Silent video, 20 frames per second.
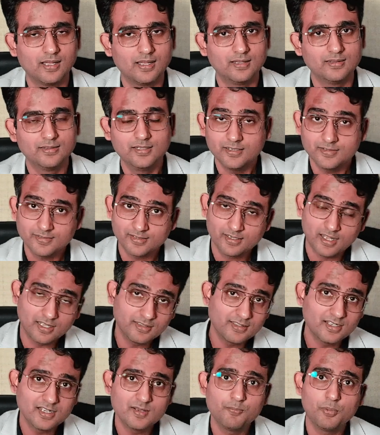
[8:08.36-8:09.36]
There is
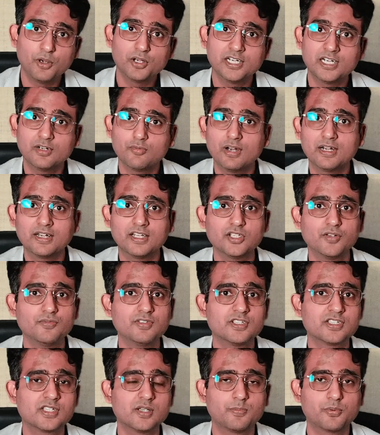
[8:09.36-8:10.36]
another important advantage of
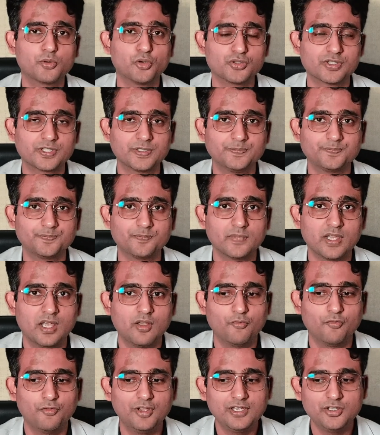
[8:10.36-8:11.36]
this approach.
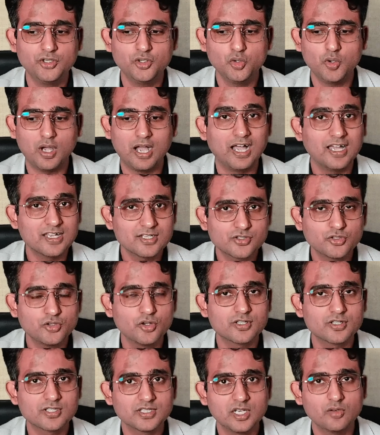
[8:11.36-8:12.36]
When you ask
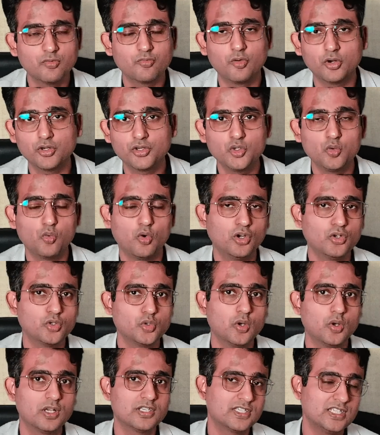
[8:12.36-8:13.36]
yourself what do you want
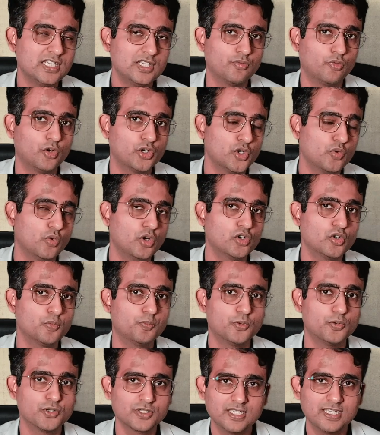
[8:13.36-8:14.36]
to achieve, what do you want to
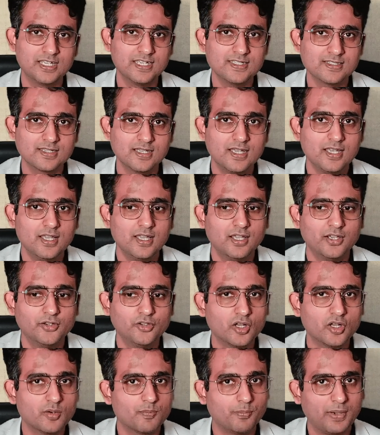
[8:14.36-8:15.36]
possess,
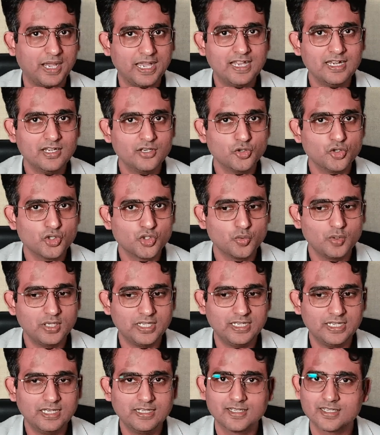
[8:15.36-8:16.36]
your mind
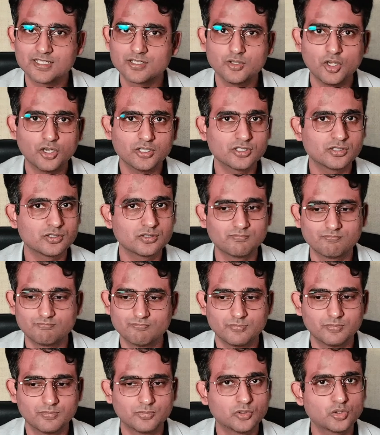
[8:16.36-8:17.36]
usually does not
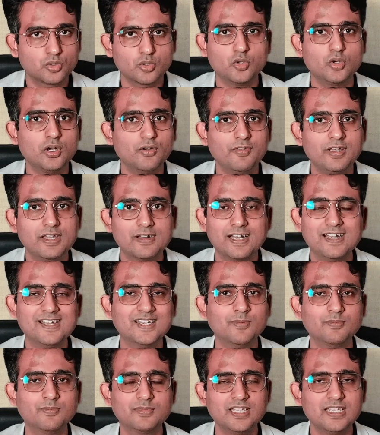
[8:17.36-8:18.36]
throw away
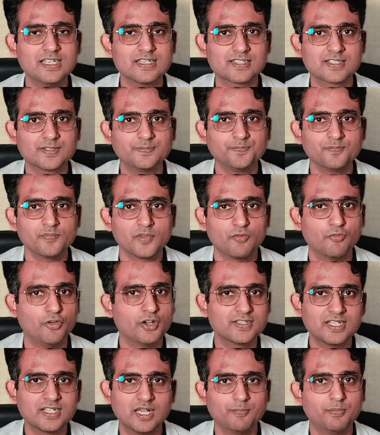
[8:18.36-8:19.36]
random things. For
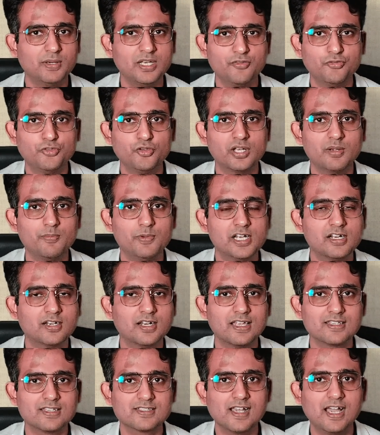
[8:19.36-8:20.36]
example, if you're a middle
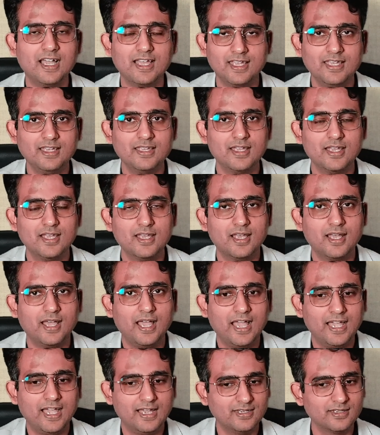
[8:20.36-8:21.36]
class guy
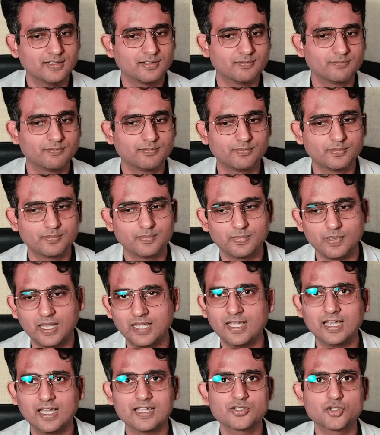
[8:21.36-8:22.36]
and I
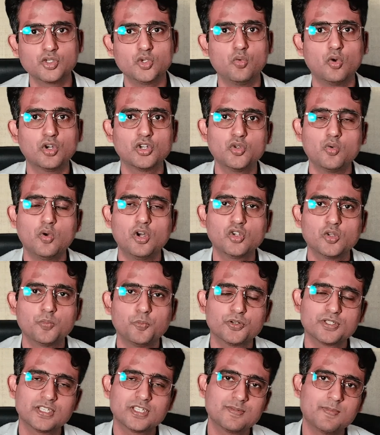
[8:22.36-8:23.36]
ask you what do you want to
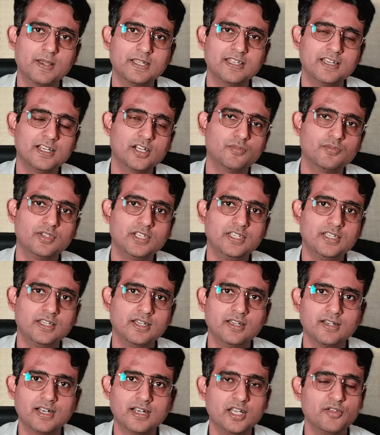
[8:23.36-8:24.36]
possess by the end of the
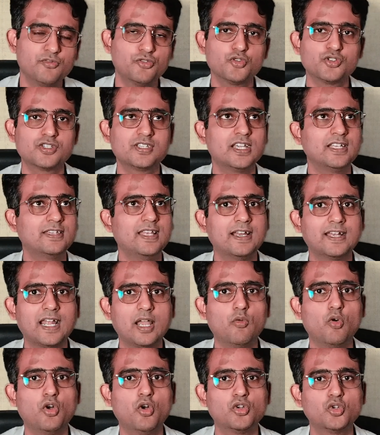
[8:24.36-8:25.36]
year, and if you say that I
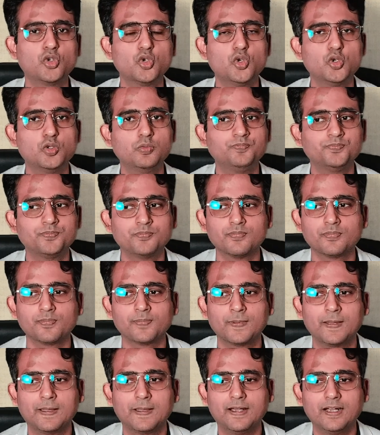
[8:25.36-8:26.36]
want to
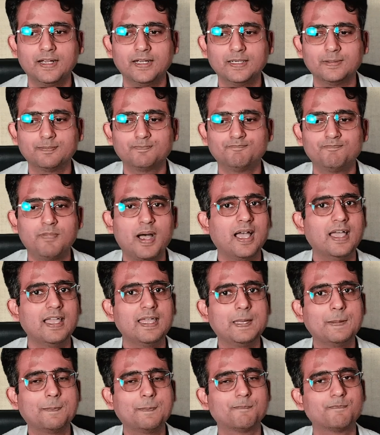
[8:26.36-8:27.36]

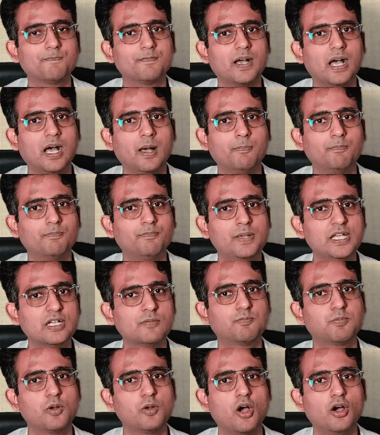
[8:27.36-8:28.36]
buy a
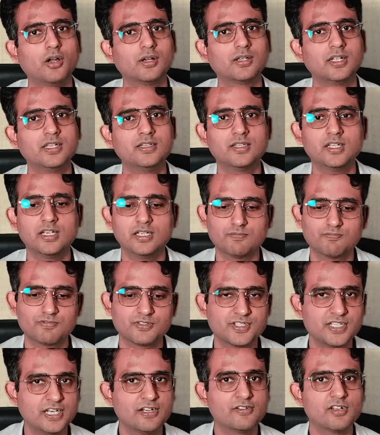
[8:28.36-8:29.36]
big plot in the
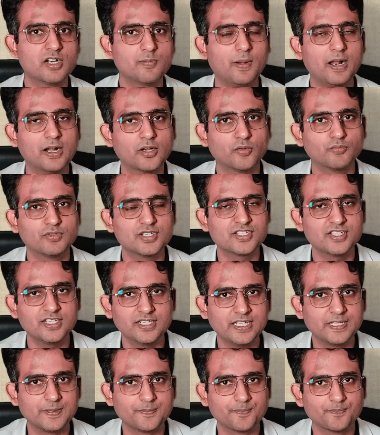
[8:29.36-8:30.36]
central part of the
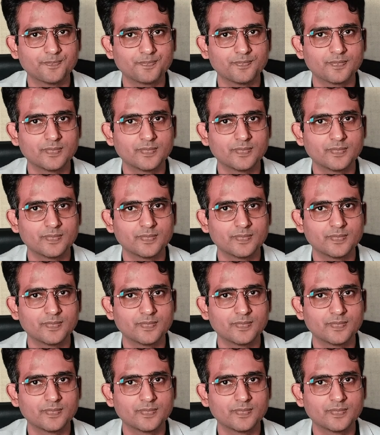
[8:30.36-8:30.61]
city,